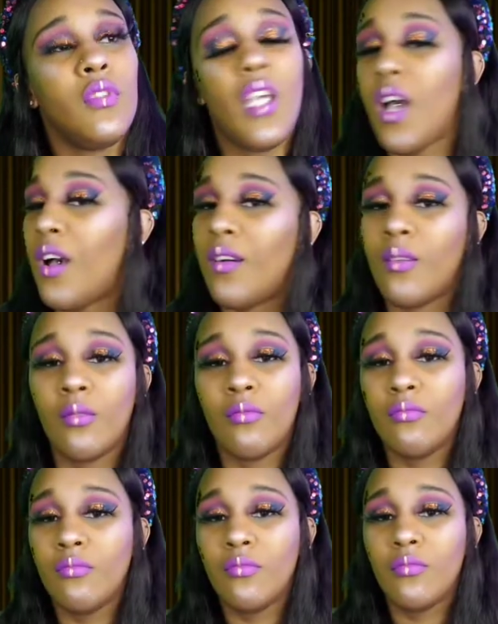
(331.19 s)
y'all,
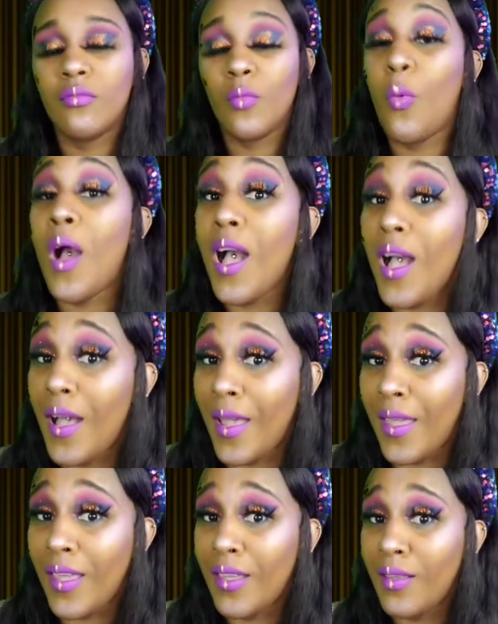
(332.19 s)

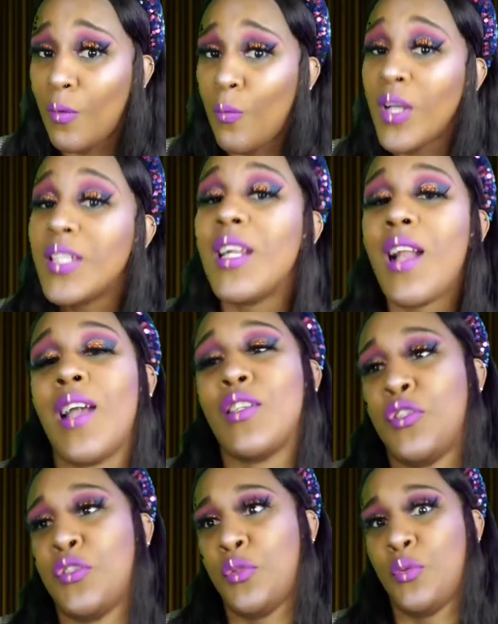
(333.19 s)
why? What did I
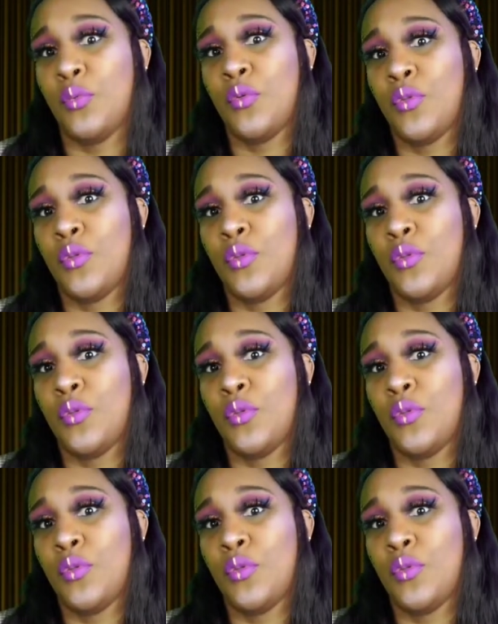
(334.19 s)
do?